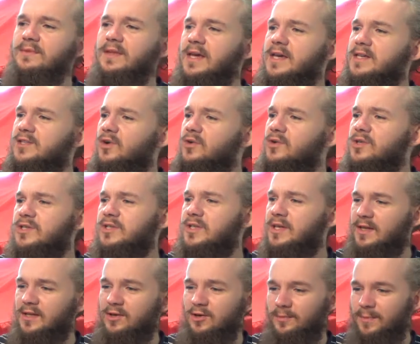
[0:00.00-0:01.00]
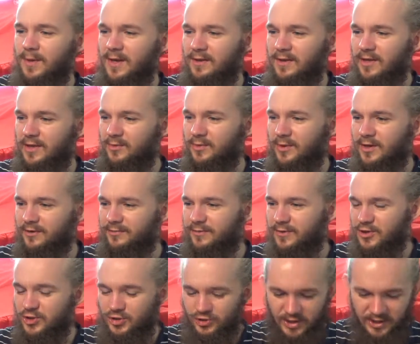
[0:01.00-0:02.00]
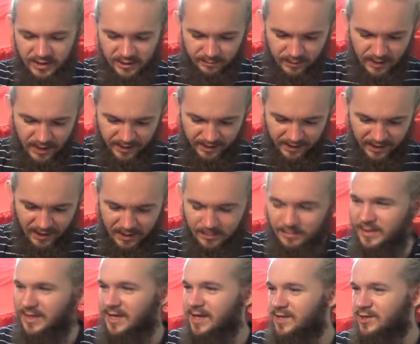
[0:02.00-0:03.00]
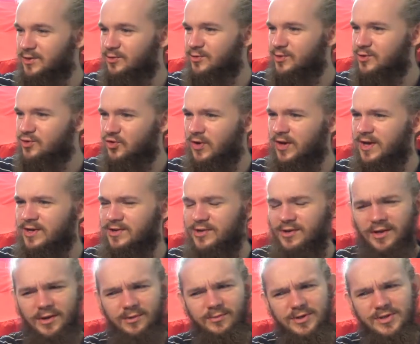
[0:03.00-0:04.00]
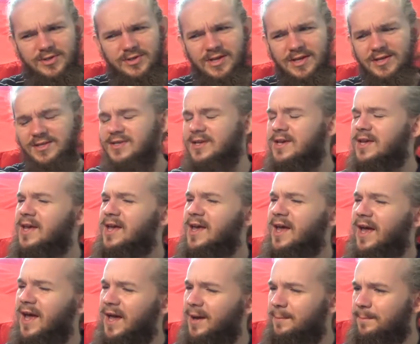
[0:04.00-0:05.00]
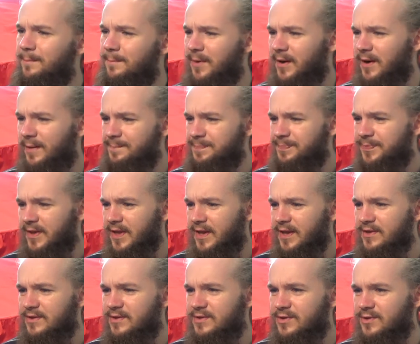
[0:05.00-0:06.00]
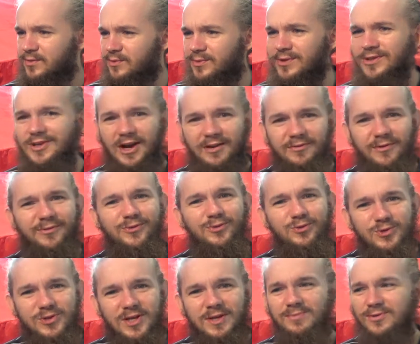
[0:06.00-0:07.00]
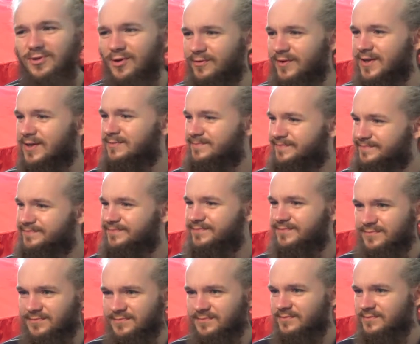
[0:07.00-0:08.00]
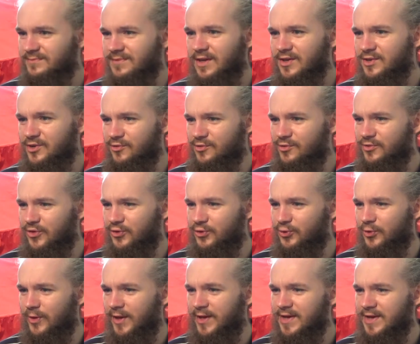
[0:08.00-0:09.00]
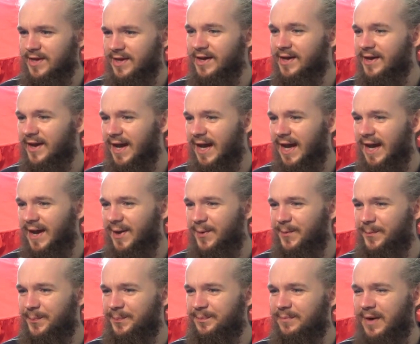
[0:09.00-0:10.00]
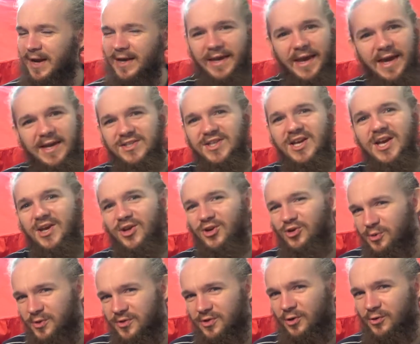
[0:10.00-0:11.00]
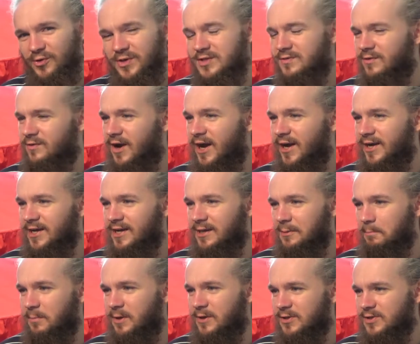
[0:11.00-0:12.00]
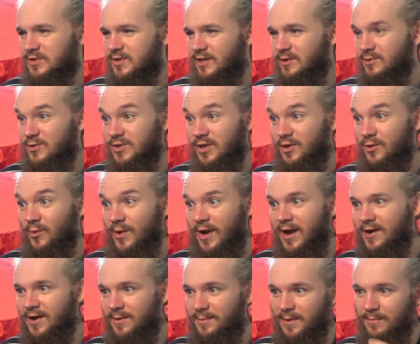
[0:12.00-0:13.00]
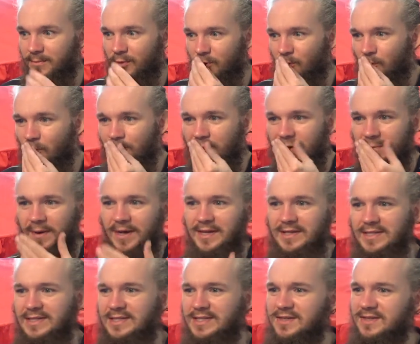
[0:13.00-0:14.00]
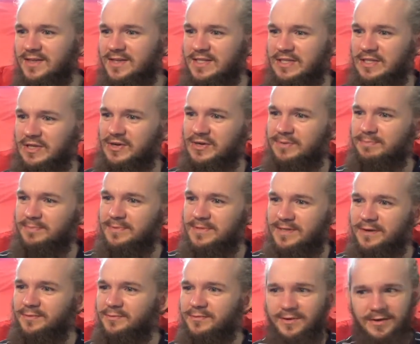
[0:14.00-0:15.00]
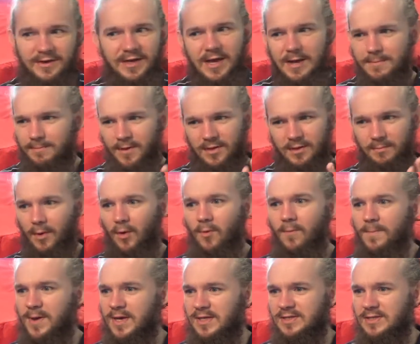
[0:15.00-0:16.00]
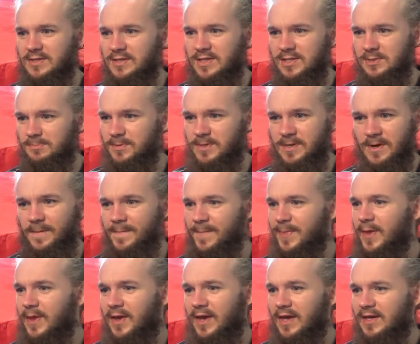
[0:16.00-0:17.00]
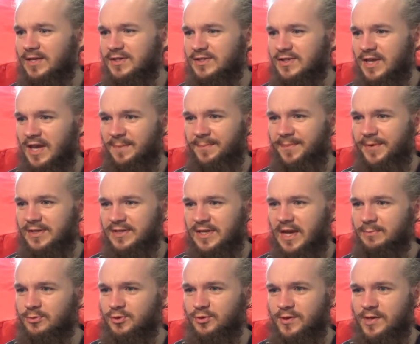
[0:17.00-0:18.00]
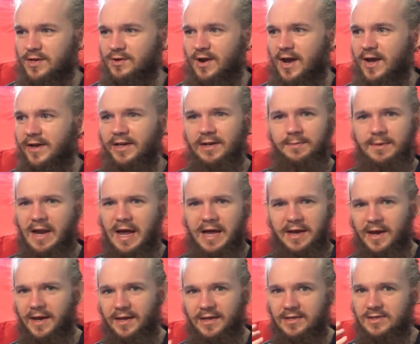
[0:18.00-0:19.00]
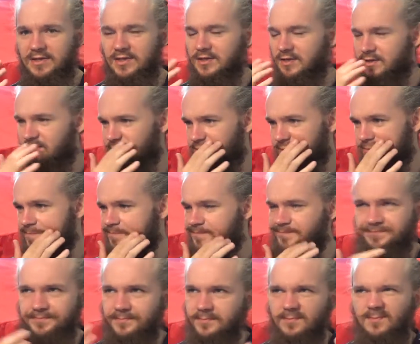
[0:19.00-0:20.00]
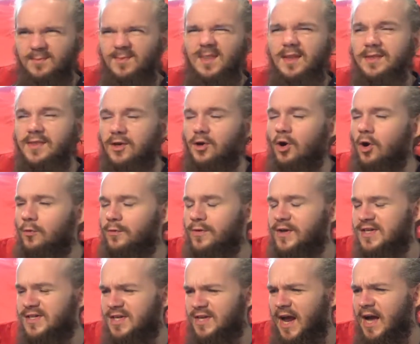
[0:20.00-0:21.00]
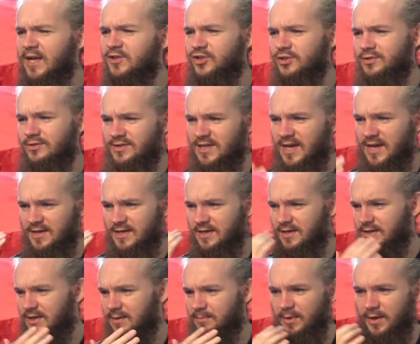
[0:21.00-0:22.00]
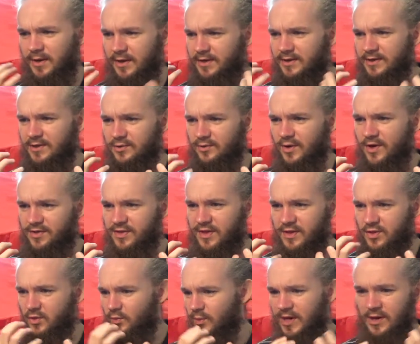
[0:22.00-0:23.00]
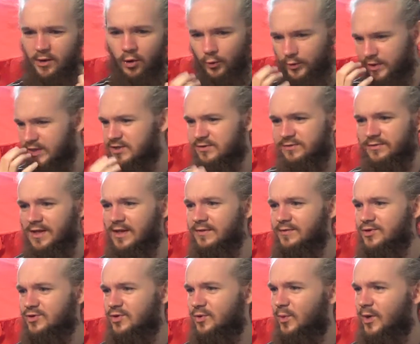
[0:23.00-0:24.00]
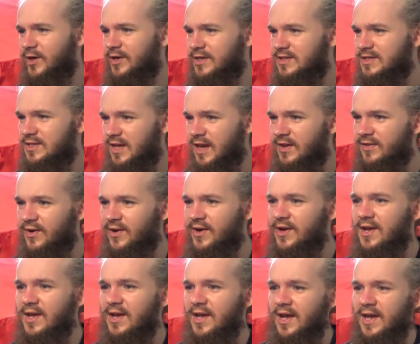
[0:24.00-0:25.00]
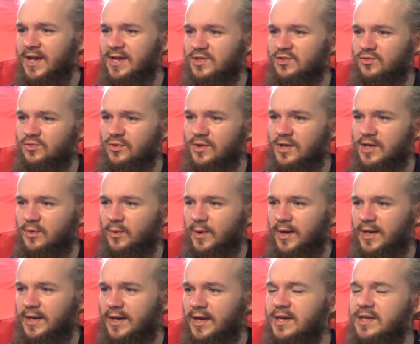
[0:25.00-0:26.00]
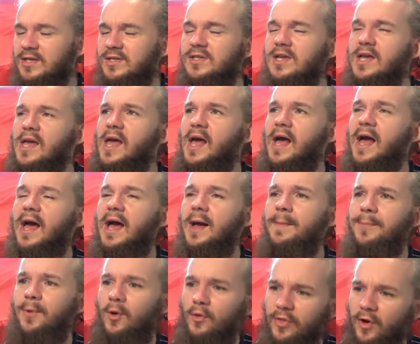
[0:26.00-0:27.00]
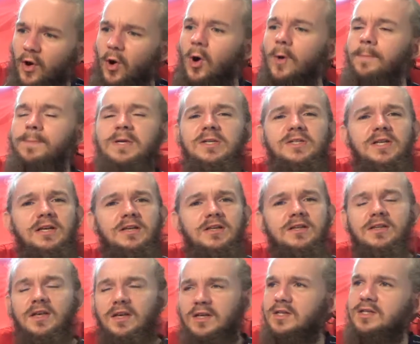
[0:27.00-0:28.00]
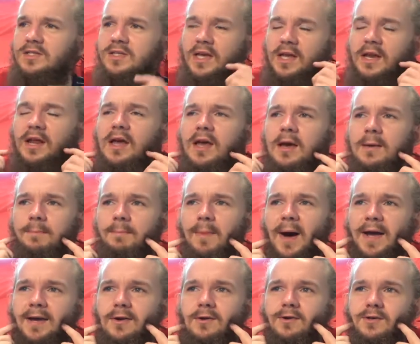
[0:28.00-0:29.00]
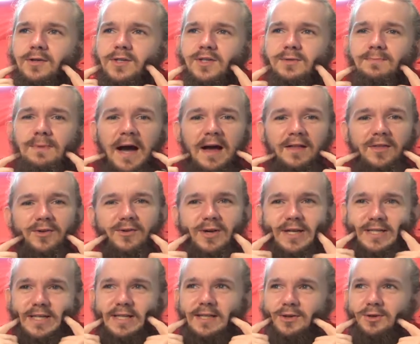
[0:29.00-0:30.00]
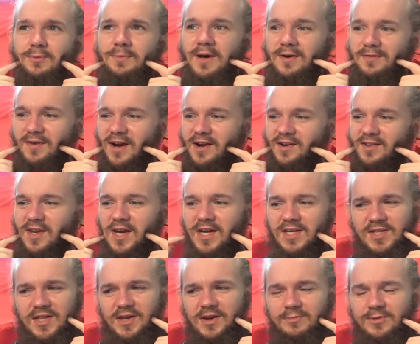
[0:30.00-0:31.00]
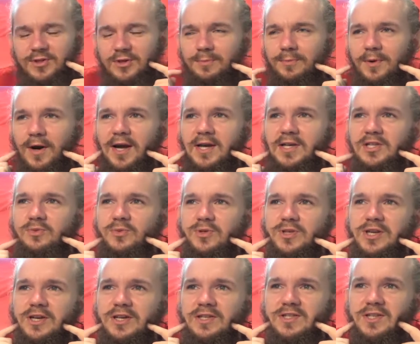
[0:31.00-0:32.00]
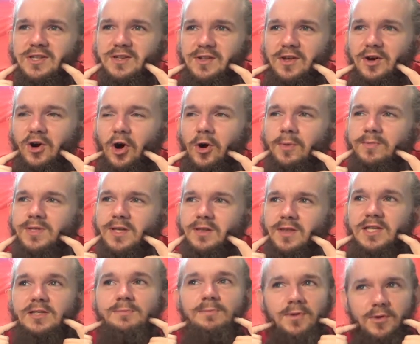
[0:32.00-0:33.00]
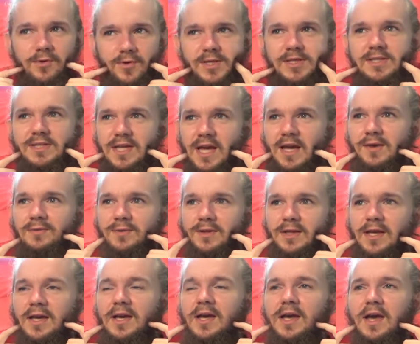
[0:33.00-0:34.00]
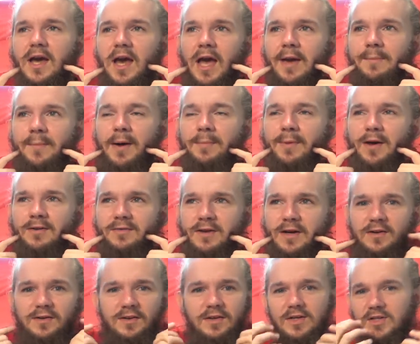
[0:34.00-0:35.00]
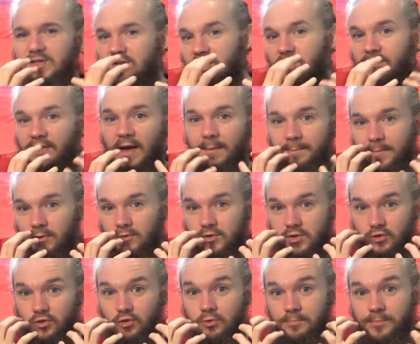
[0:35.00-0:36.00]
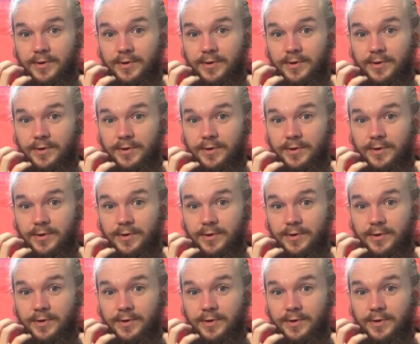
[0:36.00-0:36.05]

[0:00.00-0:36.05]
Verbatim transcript: is honestly a little bit like when I first tried a black IPA. You know, you try it and you're like, what's this? But you know, when you have a few sips of it, you really do like it. But I guess, you know, with all these variety in beer styles now, we are a bit more open-minded to things that are different. But the malt base in this beer is absolutely cracking. I mean, I consider, you know, the coffee is an adjunct technically, but you know, I think the way all these flavours are working together is really quite nice. On the hoppy side of things then, back corners of the palate there is a little bit of earthiness there. I'm surprised when you consider the hops in this, but there is definitely a bit of earthiness there. That builds a good